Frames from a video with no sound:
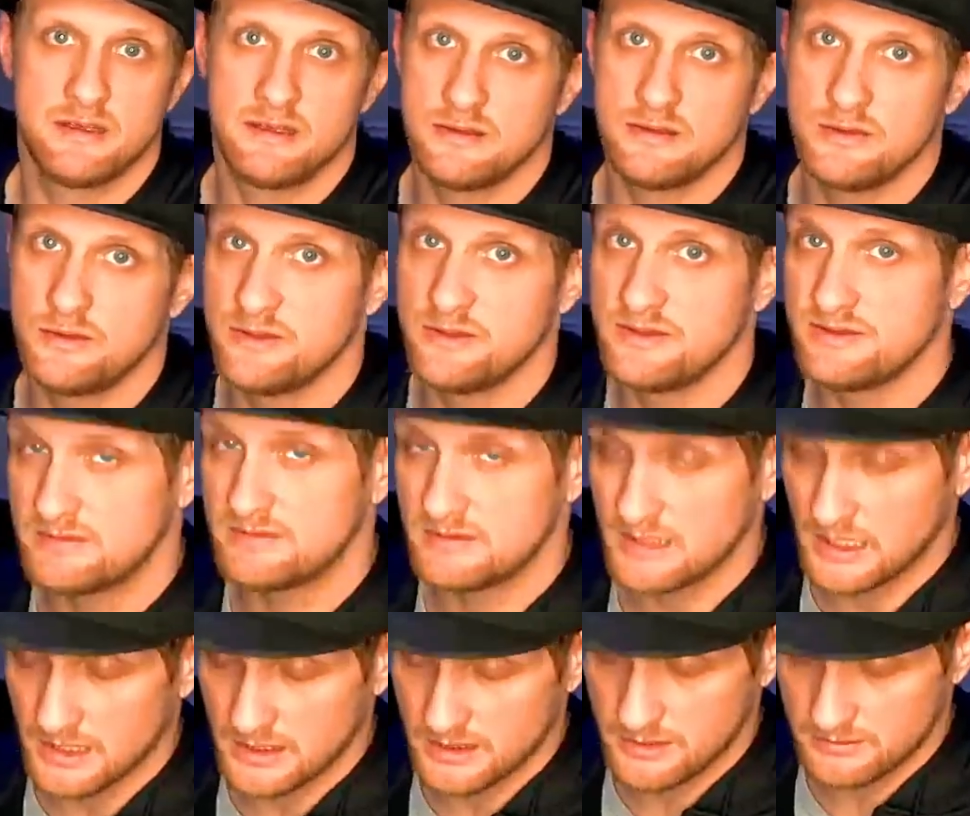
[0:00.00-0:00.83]
who is
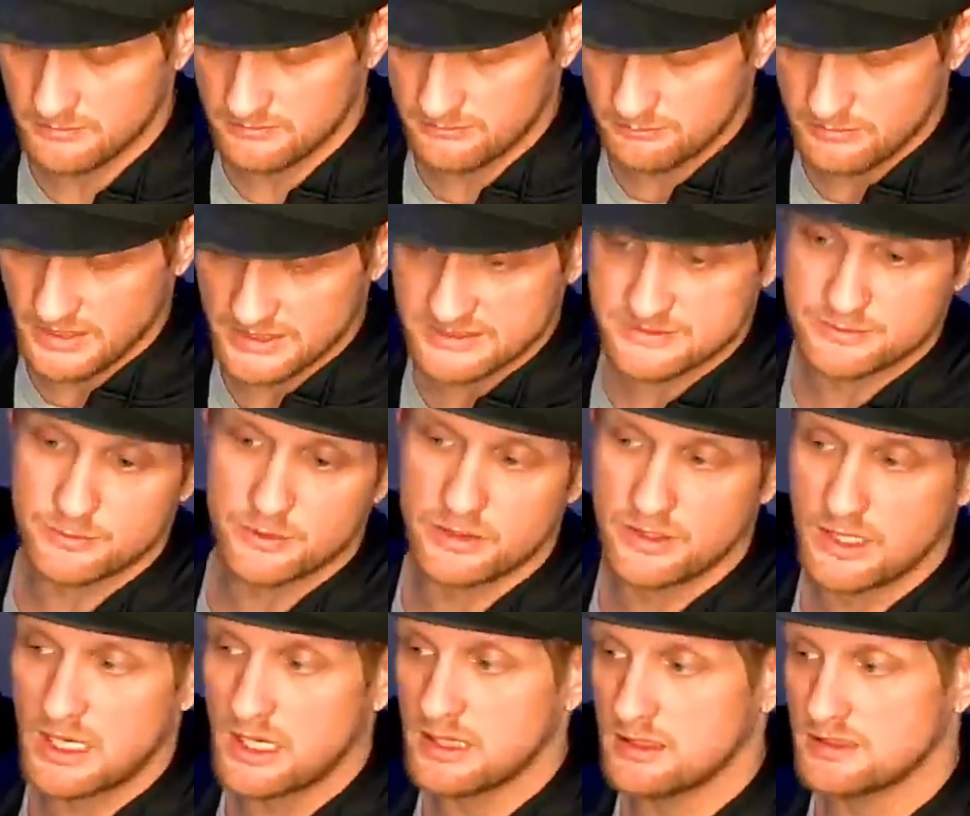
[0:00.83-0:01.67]
much more
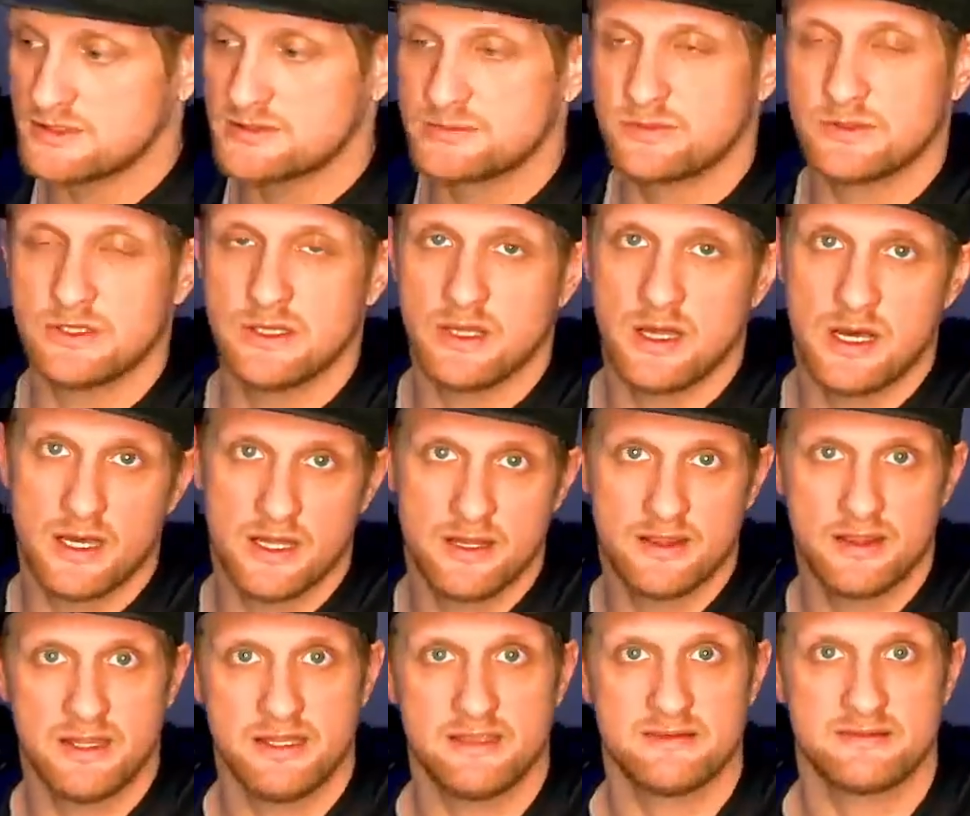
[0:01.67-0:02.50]
knowledgeable
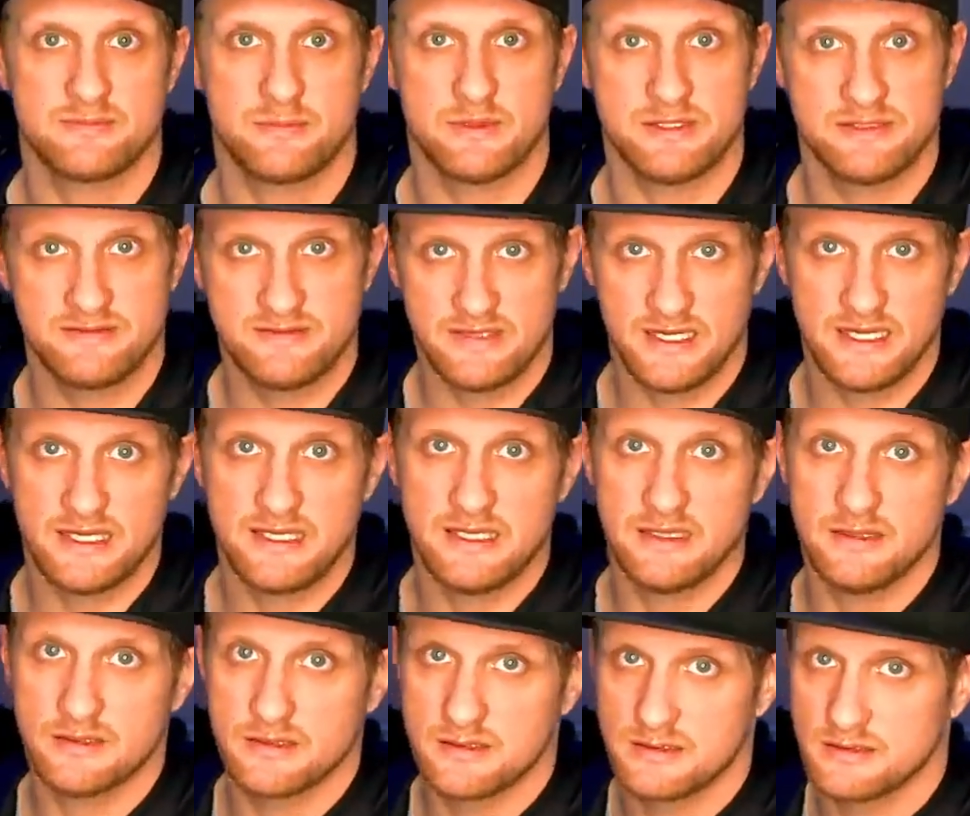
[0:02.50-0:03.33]
on this
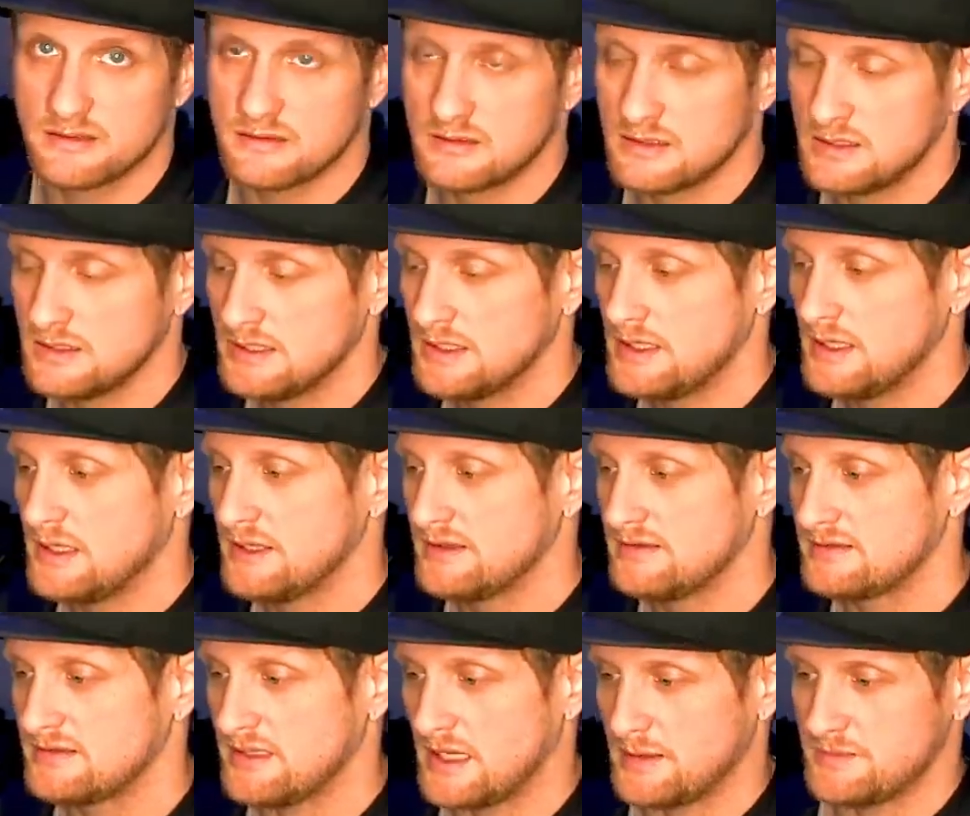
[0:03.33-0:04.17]
particular
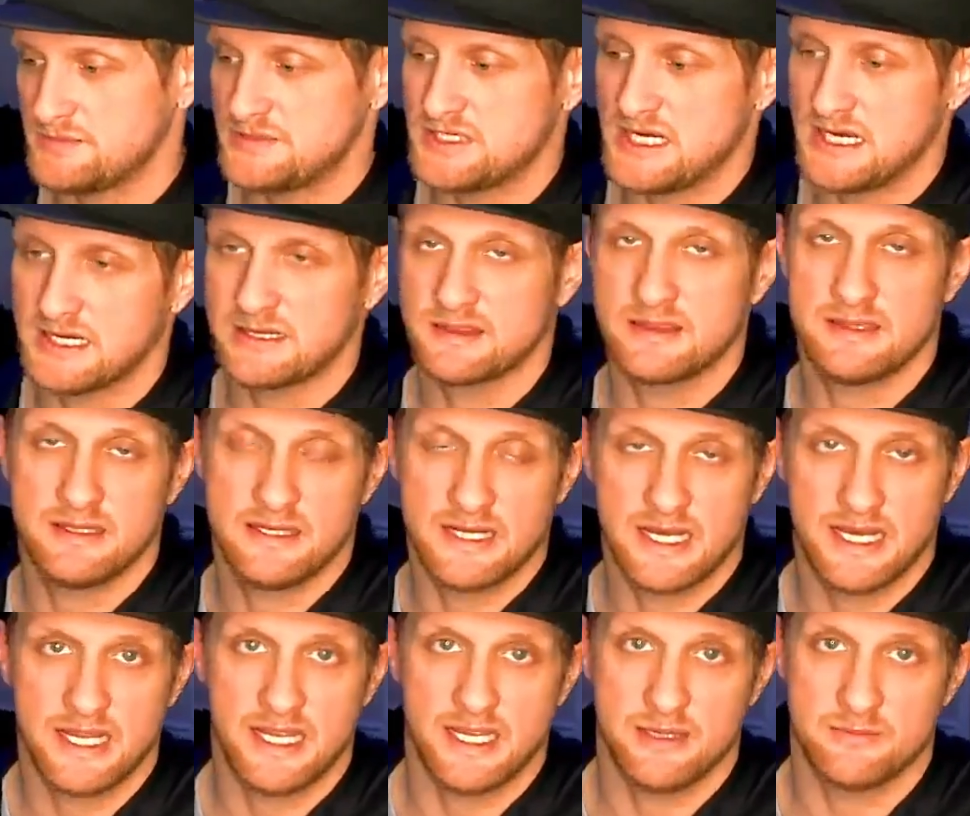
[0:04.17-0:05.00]
subject than
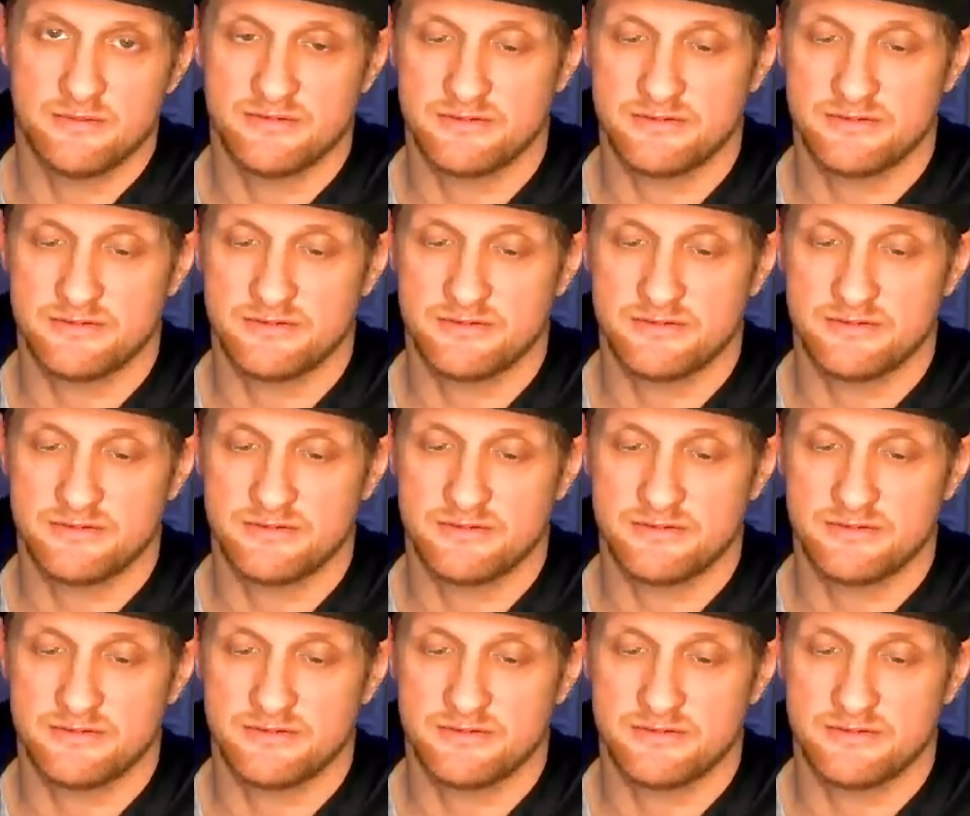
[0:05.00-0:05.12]
I am.